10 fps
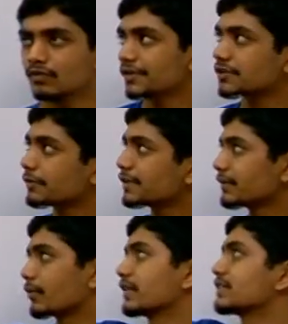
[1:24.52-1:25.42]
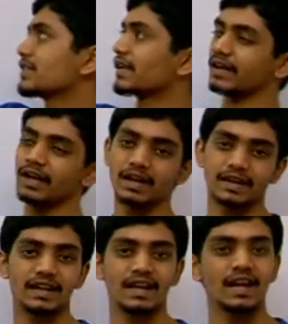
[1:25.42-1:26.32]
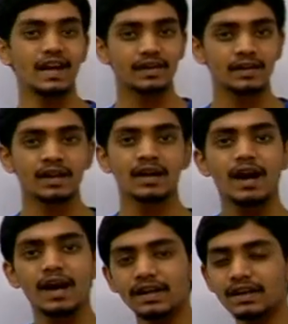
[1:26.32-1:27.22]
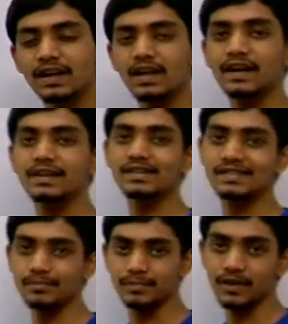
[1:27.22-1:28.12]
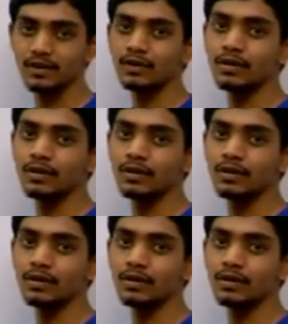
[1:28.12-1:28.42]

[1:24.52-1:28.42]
First of all, what is the alkyl halide? Alkyl halide is simple